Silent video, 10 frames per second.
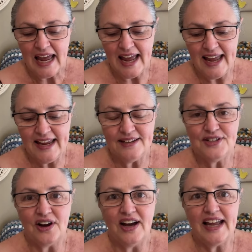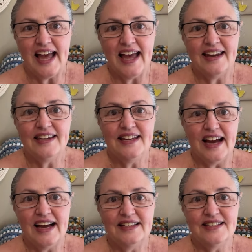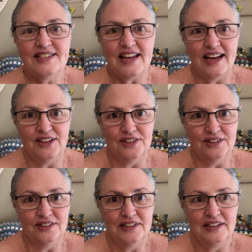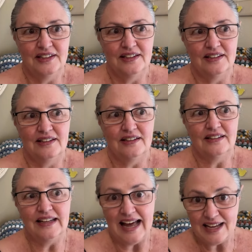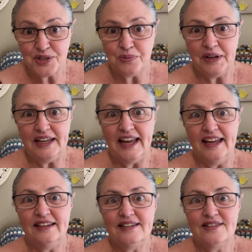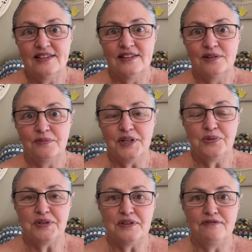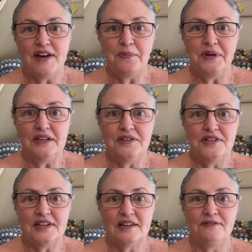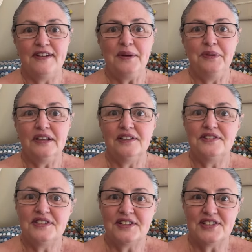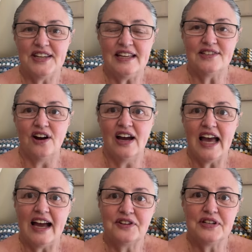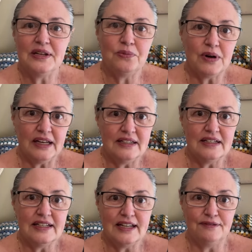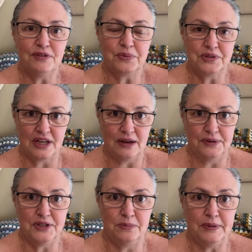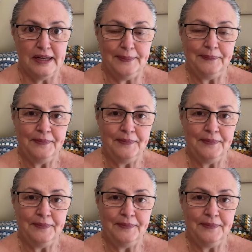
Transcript: And I had a yarn sale last weekend, which was a fabulous success. I actually wondered if it was going to be.